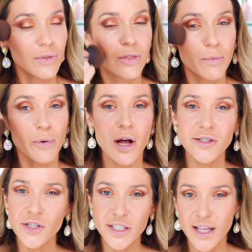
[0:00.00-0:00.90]
The
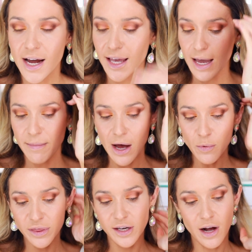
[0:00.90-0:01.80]
bronzers that came out
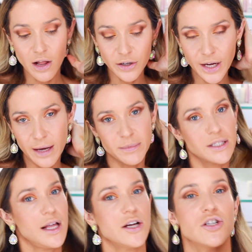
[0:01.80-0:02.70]
with the Color Games
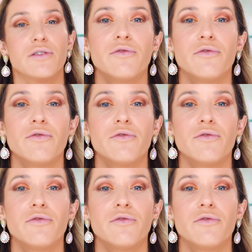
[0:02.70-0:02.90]
collection